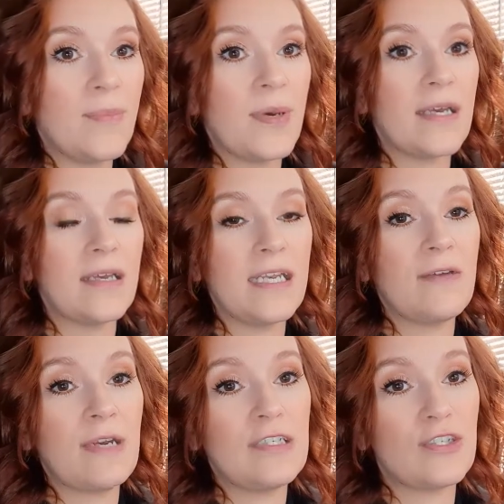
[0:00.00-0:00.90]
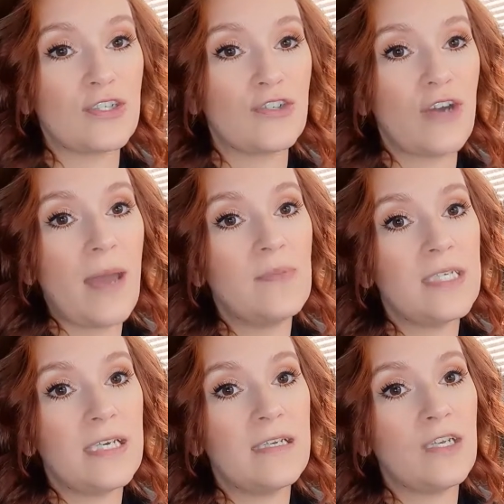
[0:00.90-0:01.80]
But anyways, you're strapped
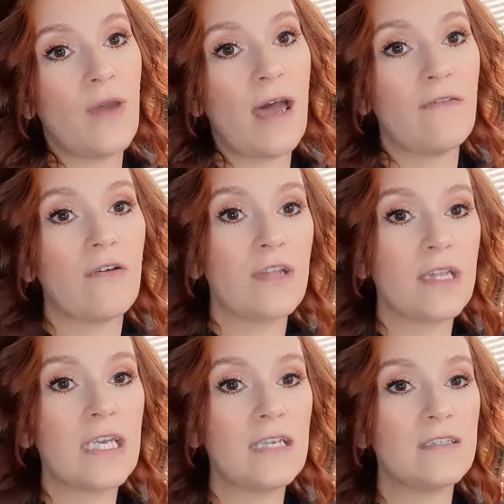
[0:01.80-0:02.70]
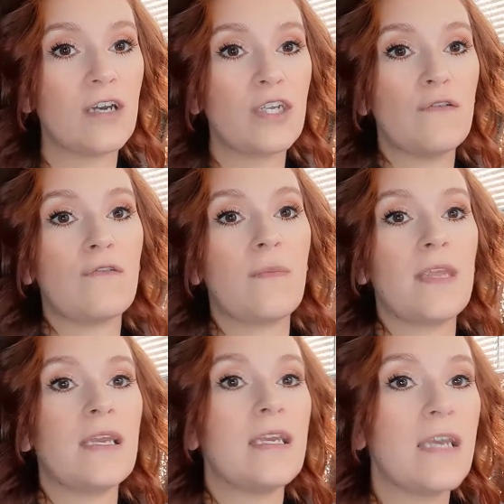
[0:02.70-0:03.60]
in, you have all the leads on you from the
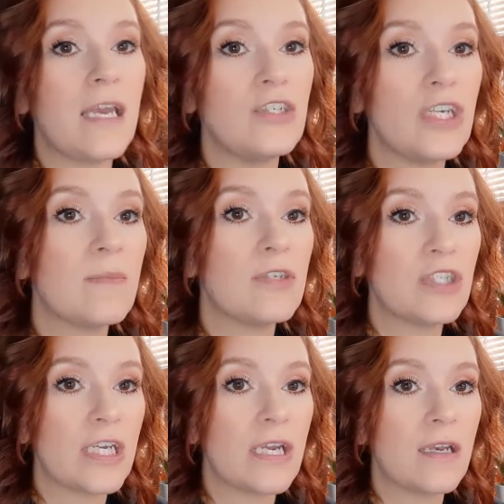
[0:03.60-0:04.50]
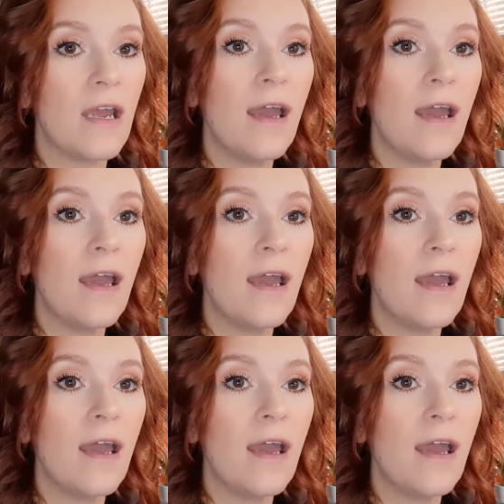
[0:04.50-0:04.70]
EKG machine,